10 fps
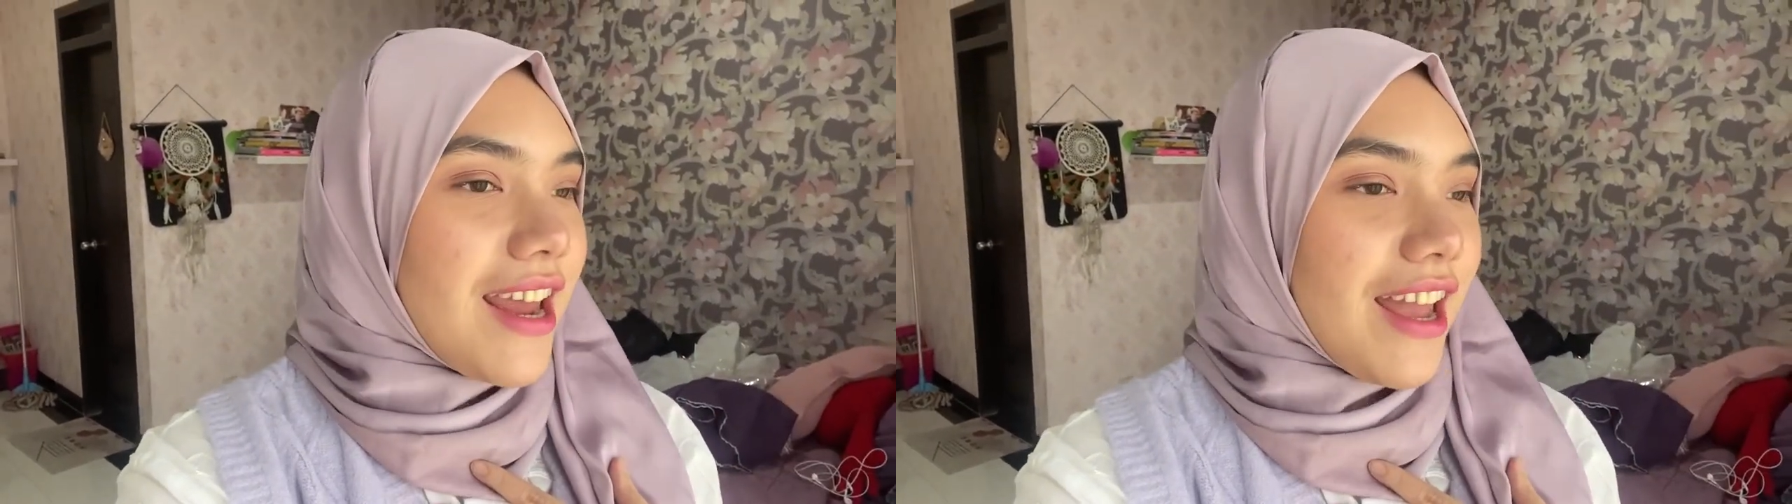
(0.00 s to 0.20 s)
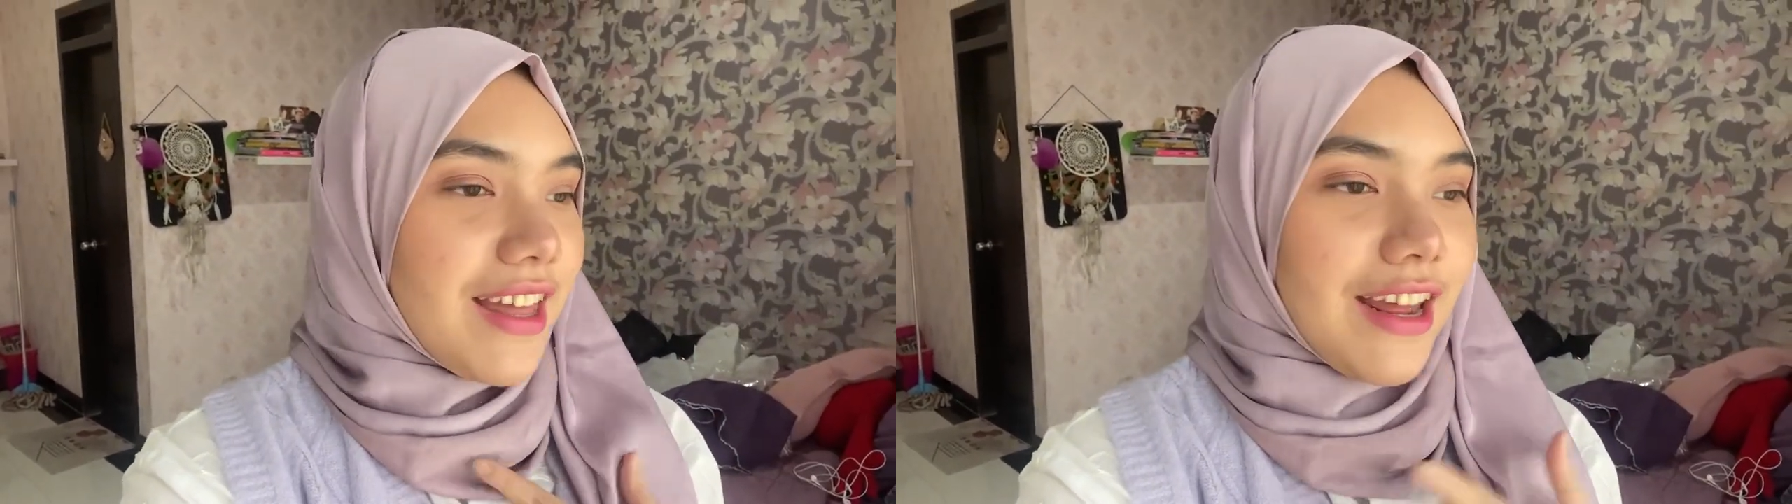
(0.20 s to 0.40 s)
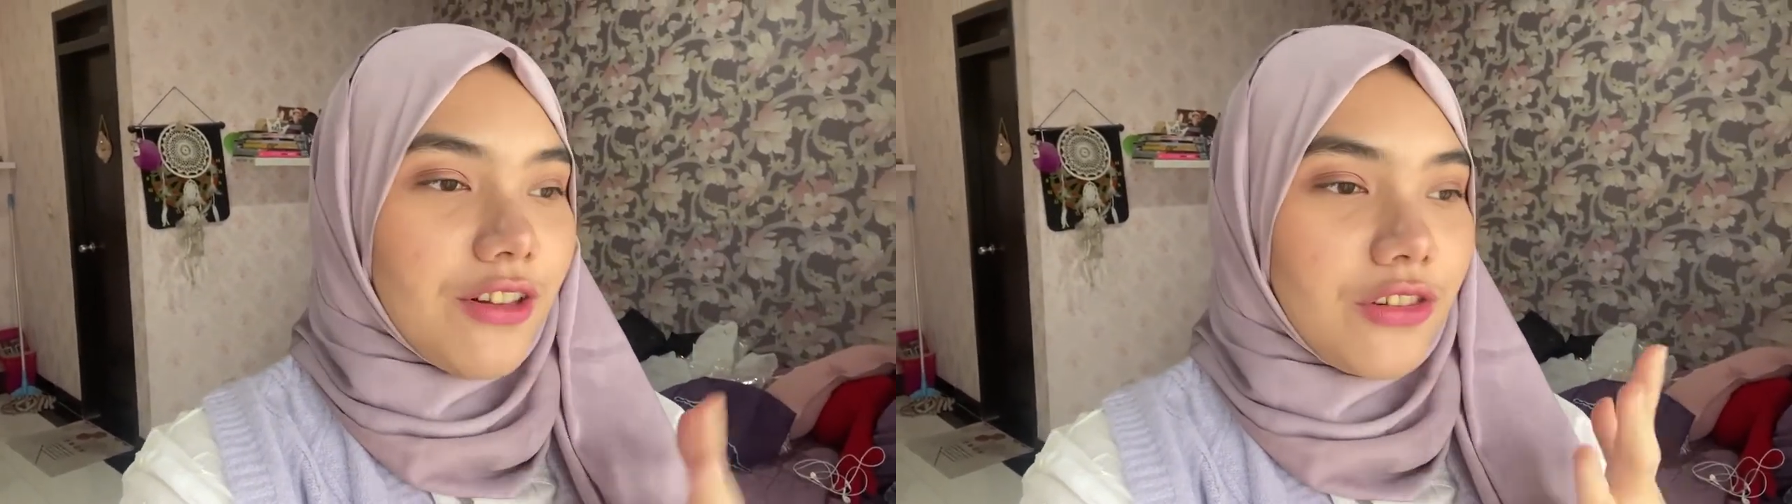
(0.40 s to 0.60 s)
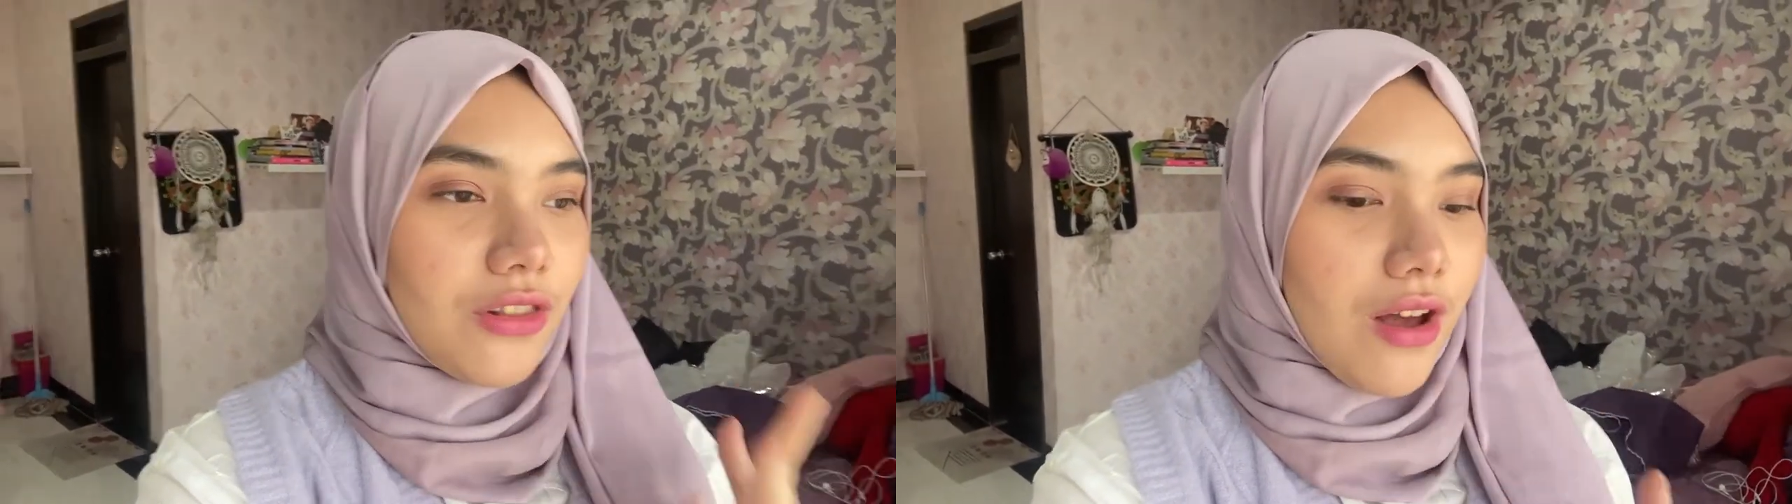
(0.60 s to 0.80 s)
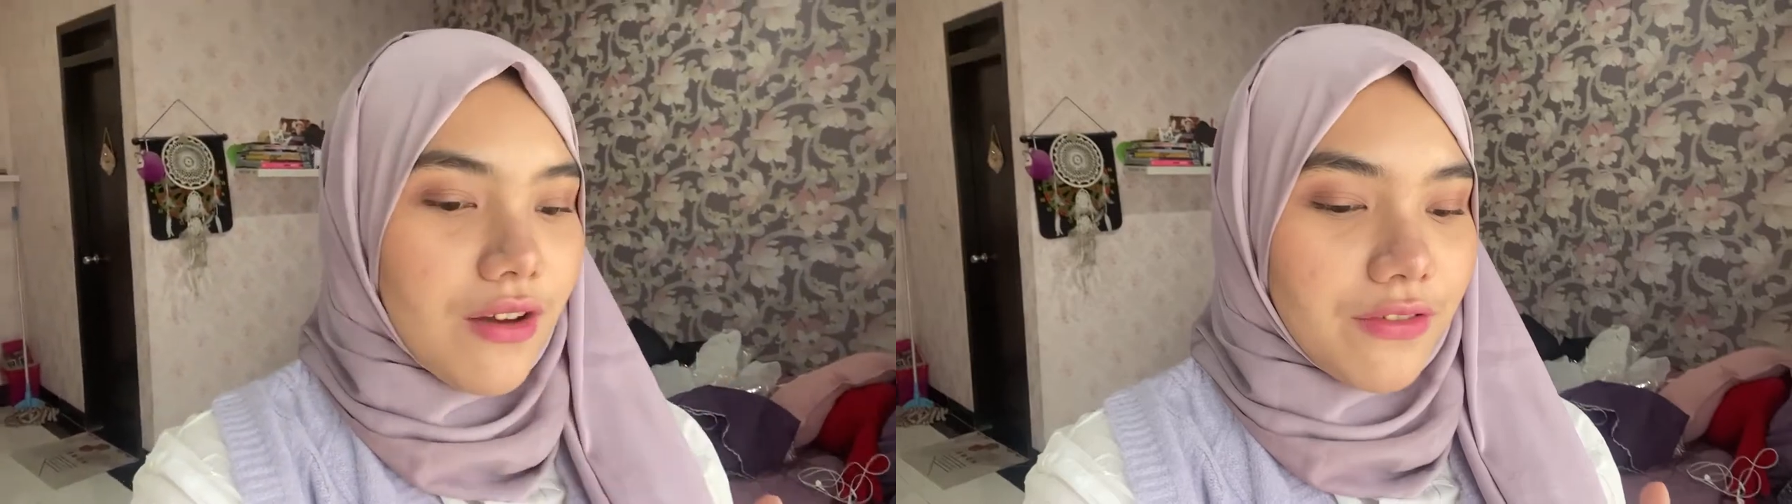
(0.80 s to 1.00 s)
and I
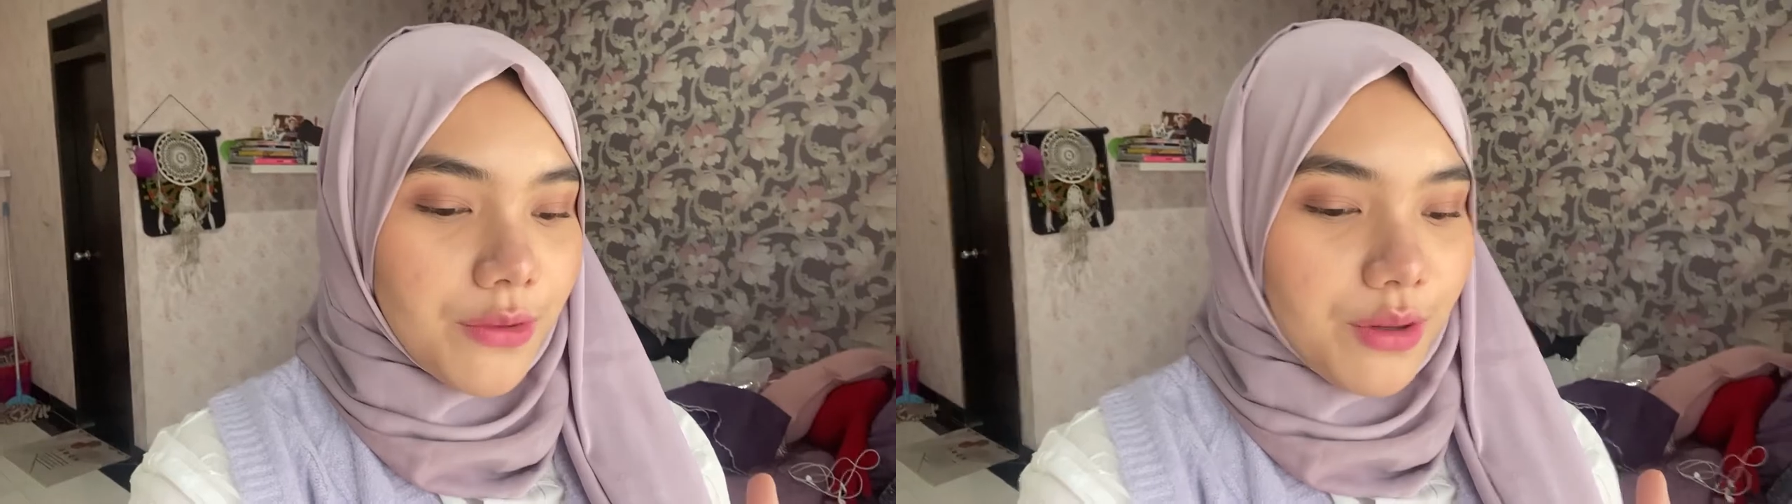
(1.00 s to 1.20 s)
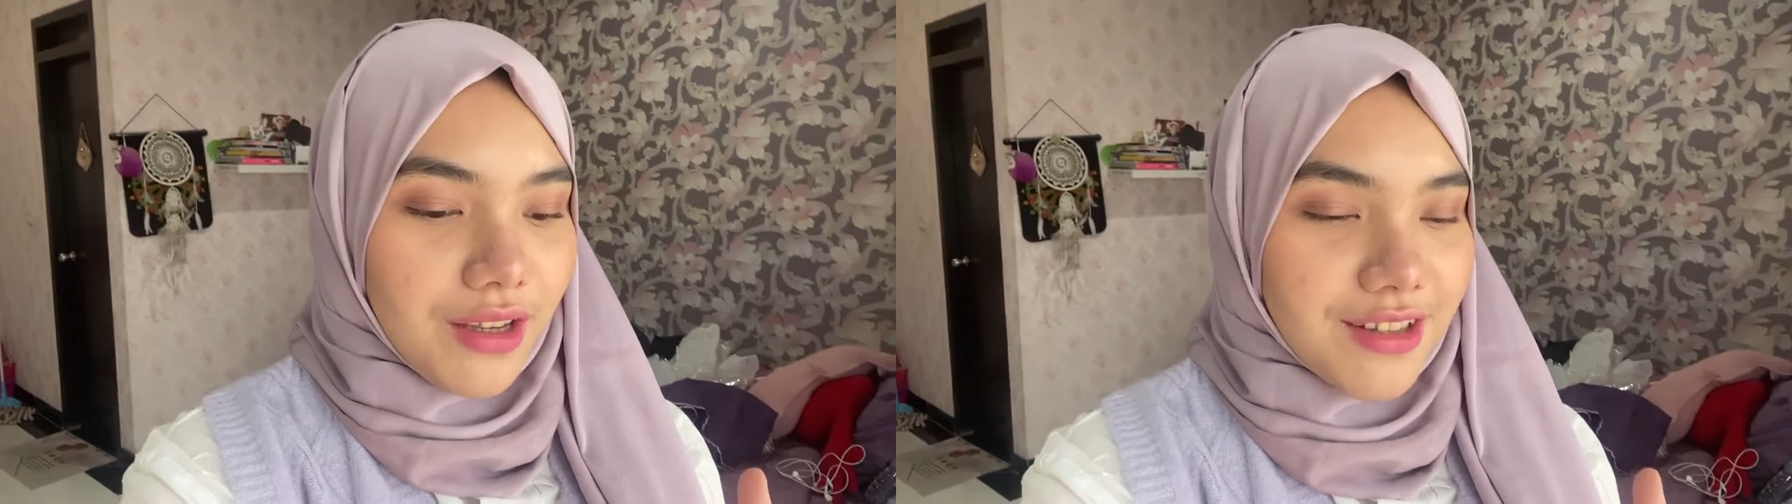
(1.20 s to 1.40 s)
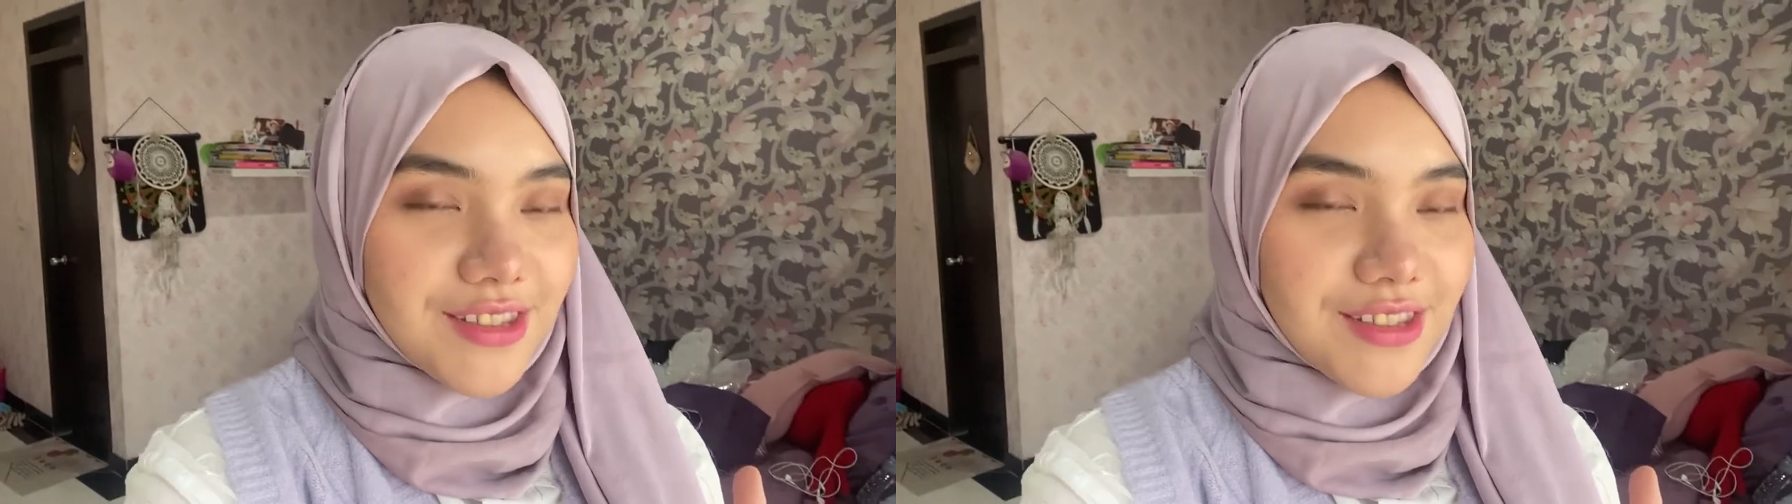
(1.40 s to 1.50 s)
love doing it